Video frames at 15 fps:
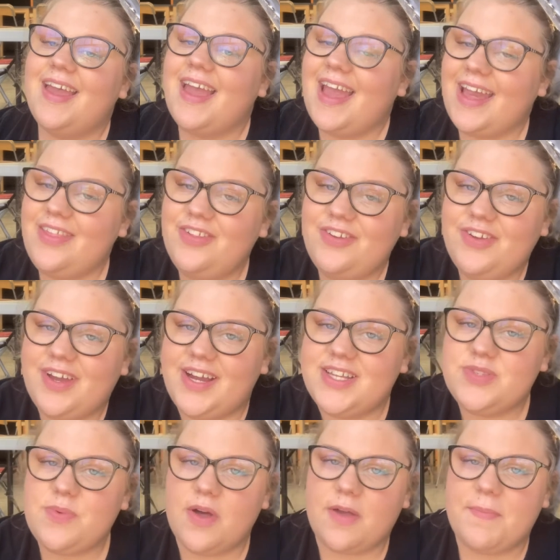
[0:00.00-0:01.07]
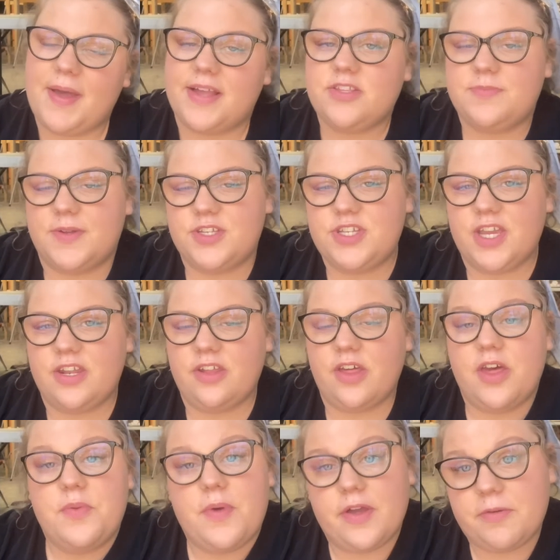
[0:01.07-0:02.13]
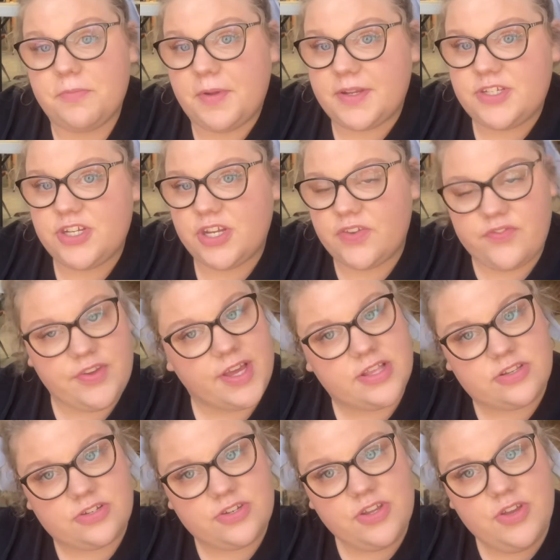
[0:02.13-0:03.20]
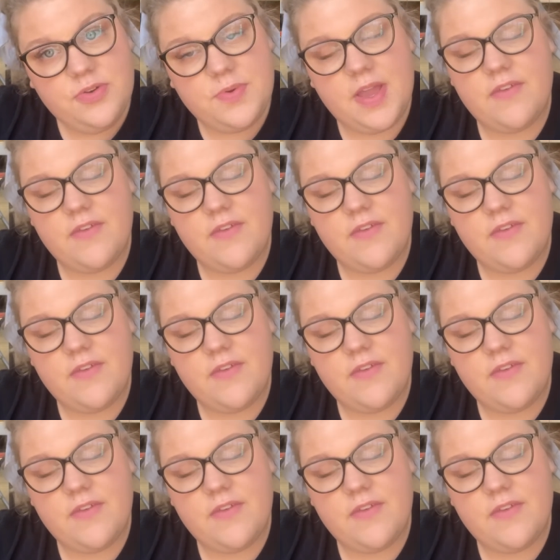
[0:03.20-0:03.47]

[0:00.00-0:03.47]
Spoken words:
Hey there you guys, welcome back to my channel and welcome to my channel if you guys are new.